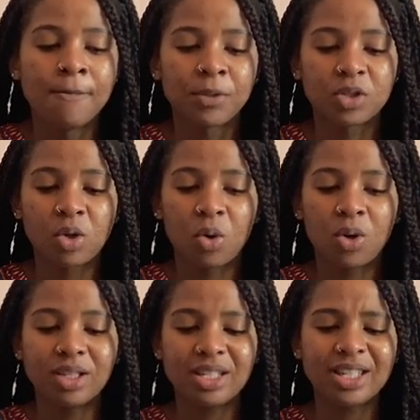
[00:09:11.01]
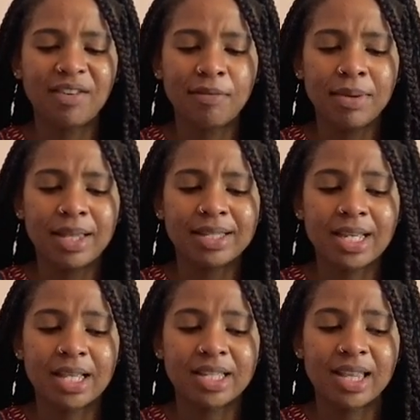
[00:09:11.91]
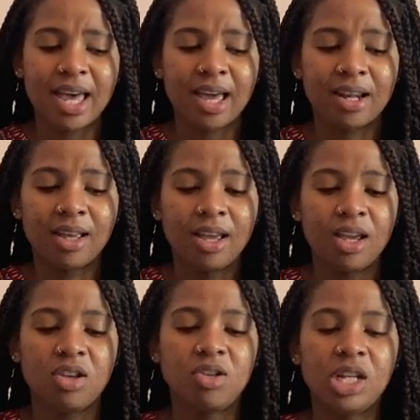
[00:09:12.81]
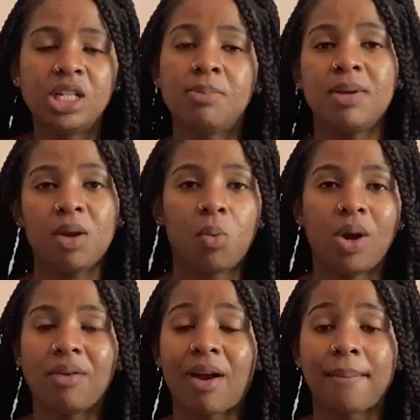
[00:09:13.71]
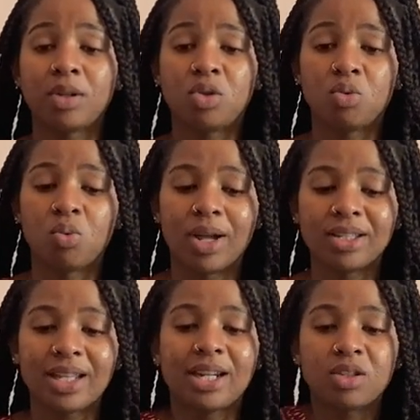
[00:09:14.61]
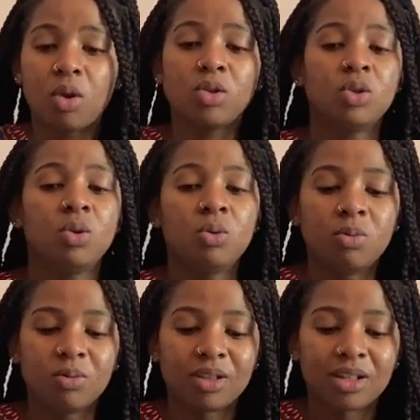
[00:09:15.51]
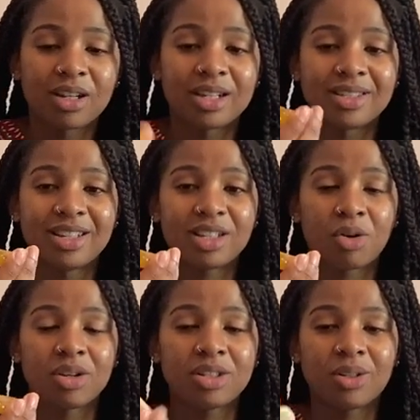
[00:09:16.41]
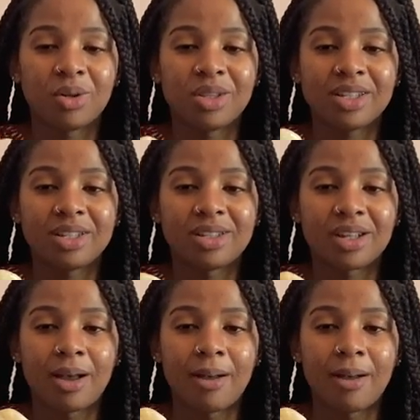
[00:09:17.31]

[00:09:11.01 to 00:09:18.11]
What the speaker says: So it's just giving me the sense that you need to be aware of how much you rest. And it's also because this crystal, this is